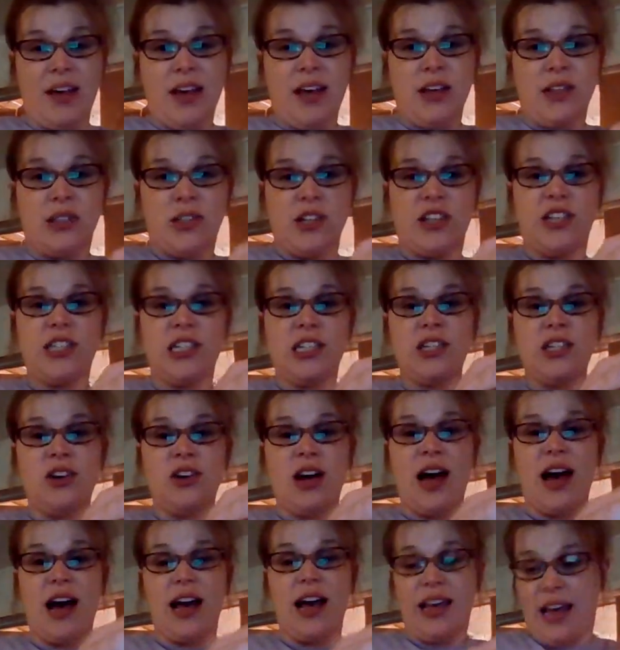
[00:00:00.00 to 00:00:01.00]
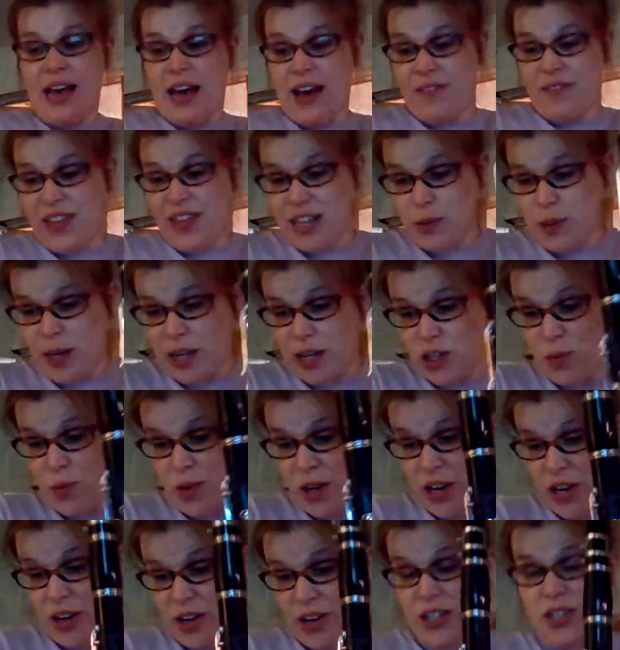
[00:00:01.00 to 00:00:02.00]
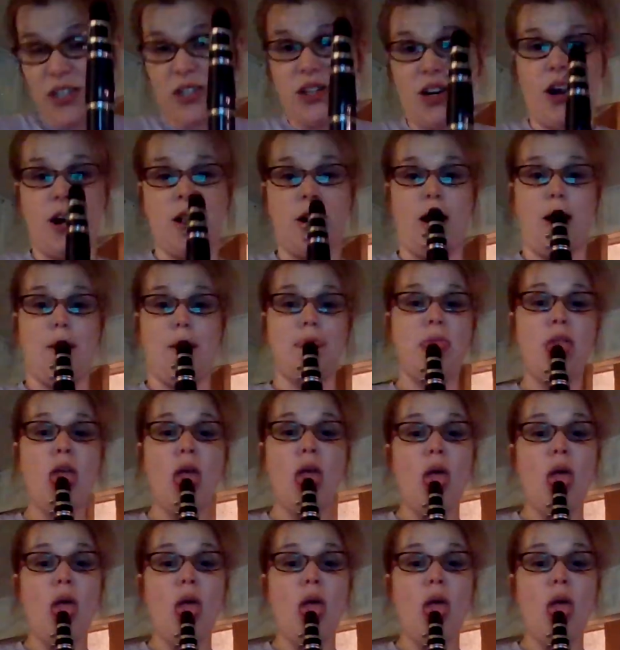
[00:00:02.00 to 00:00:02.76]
So this is your high F. That's actually what you're going to start on.